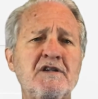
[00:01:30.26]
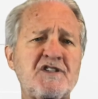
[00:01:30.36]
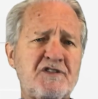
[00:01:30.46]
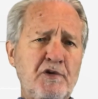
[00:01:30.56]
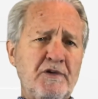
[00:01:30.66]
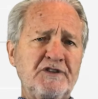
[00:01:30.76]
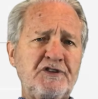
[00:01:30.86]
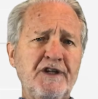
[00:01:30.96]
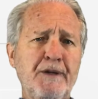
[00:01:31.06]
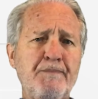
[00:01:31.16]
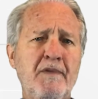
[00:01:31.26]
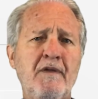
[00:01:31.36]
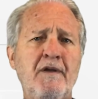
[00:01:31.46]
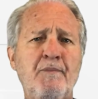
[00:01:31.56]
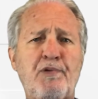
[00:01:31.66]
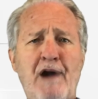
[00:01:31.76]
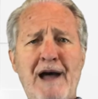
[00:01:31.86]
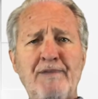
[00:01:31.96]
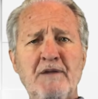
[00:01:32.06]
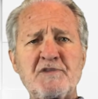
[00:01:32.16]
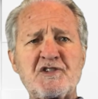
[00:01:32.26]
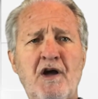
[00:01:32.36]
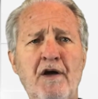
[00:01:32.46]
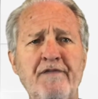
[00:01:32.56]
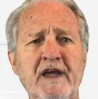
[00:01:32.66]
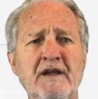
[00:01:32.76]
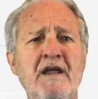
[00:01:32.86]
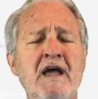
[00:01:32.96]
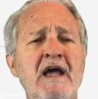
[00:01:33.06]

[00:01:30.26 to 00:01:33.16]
stewardship, problem solving,